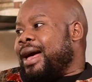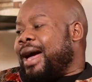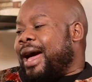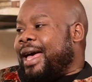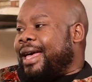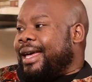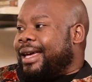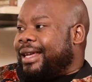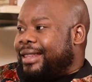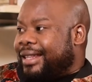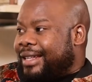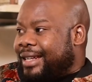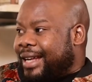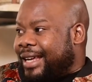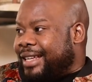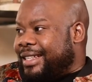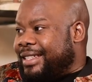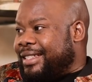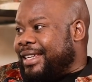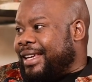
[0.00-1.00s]
I had that
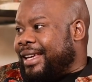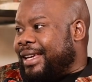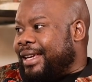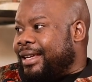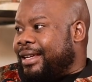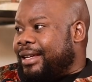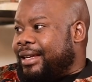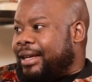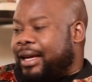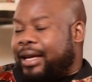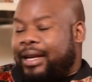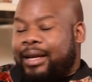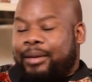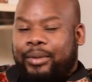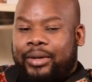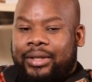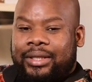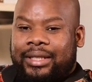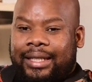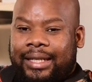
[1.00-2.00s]
idea, yes. and
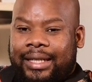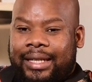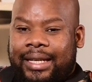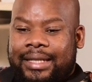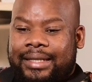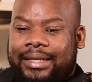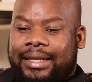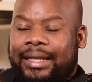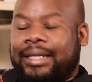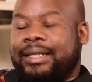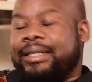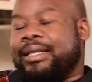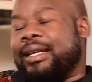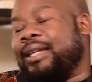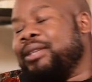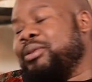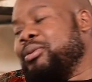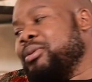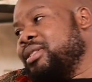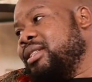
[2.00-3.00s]
about three years later,
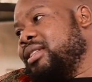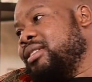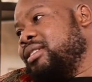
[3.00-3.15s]
it was